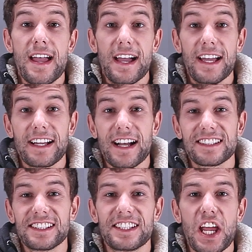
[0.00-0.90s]
Hey
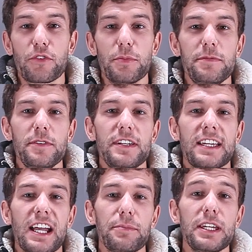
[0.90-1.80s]
guys, this is Jack from FPV
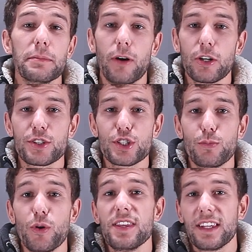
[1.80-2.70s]
Academy in
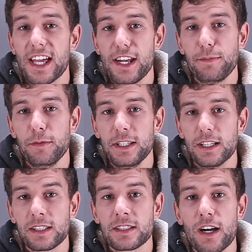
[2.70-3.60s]
partnership with
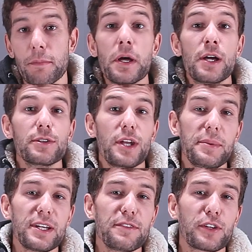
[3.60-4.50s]
GetFPV.com. Today we're
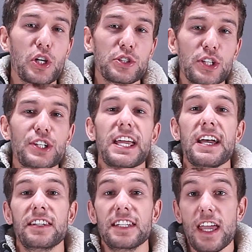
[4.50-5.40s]
going to have a closer look
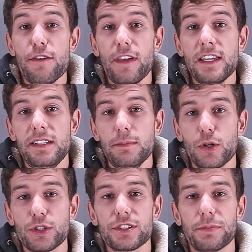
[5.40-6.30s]
at the F80
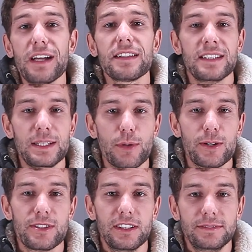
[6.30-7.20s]
motors by
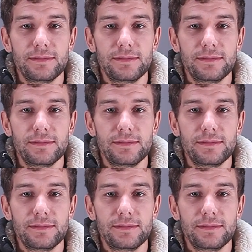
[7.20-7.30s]
T-Motor.